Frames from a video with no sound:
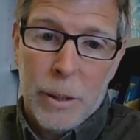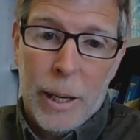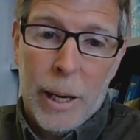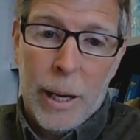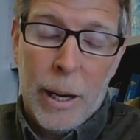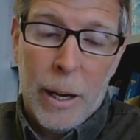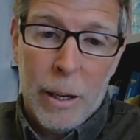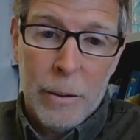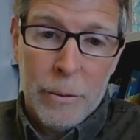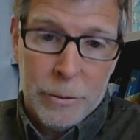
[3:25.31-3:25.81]

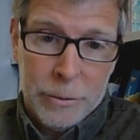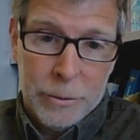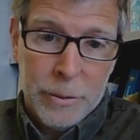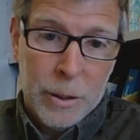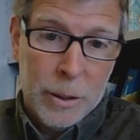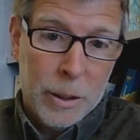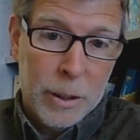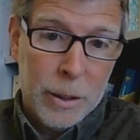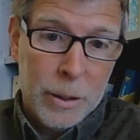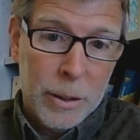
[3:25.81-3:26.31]
to have
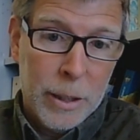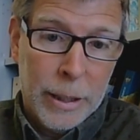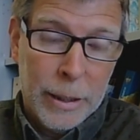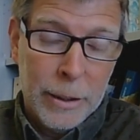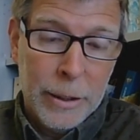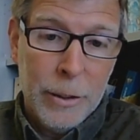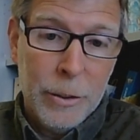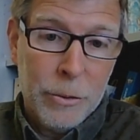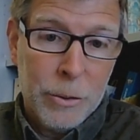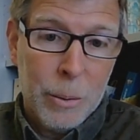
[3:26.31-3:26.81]
uh,
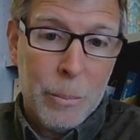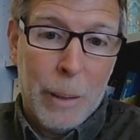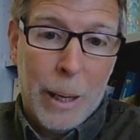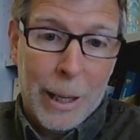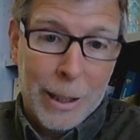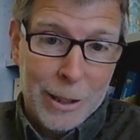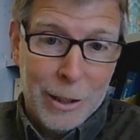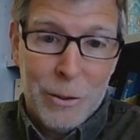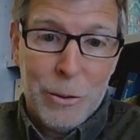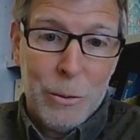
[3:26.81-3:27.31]
at least a
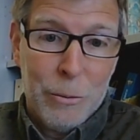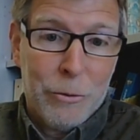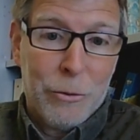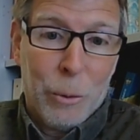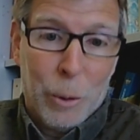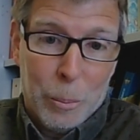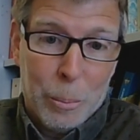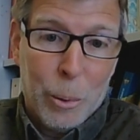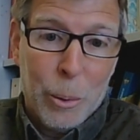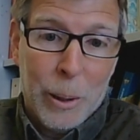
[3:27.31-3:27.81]

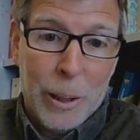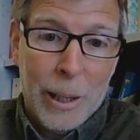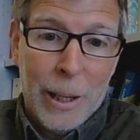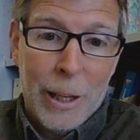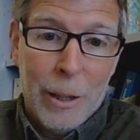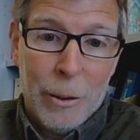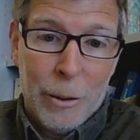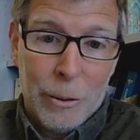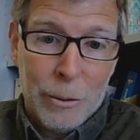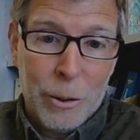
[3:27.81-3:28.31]
magnitude
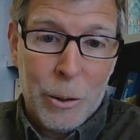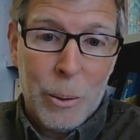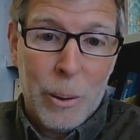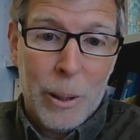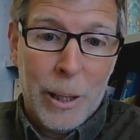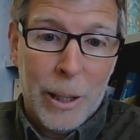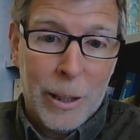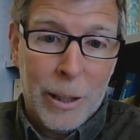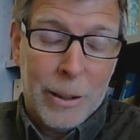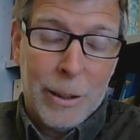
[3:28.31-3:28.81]
4.8
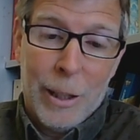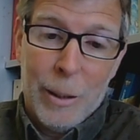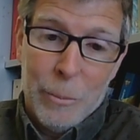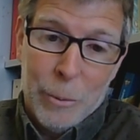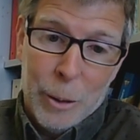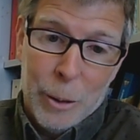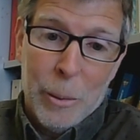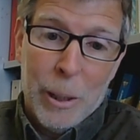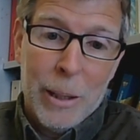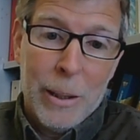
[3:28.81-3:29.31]
earthquake,
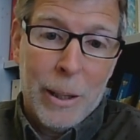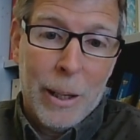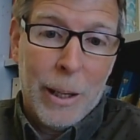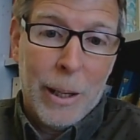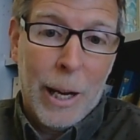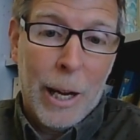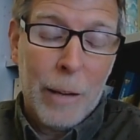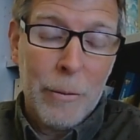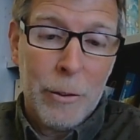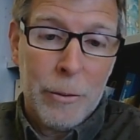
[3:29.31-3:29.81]
and we might
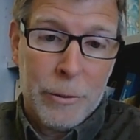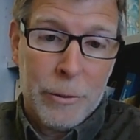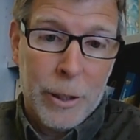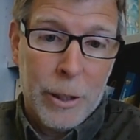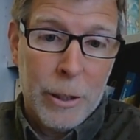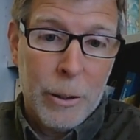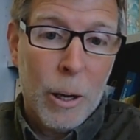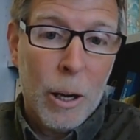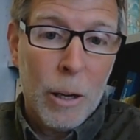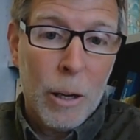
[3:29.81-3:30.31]
not have it
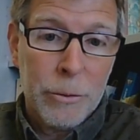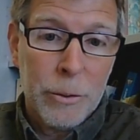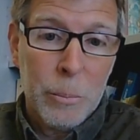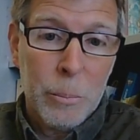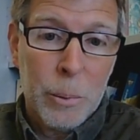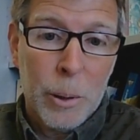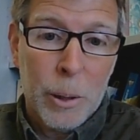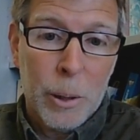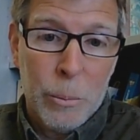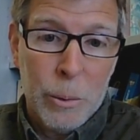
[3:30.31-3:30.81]
very
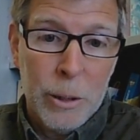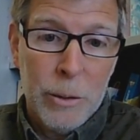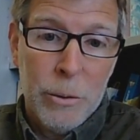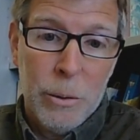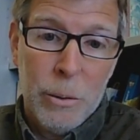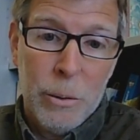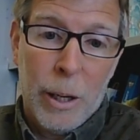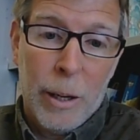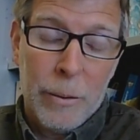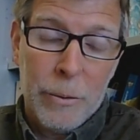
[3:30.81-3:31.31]
often, but we
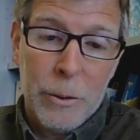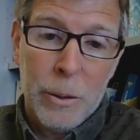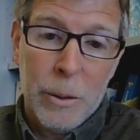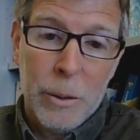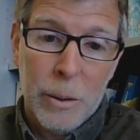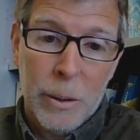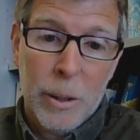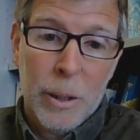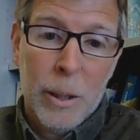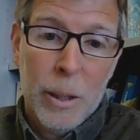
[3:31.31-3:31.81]
do have
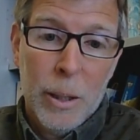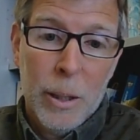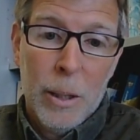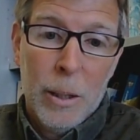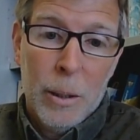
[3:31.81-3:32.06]
to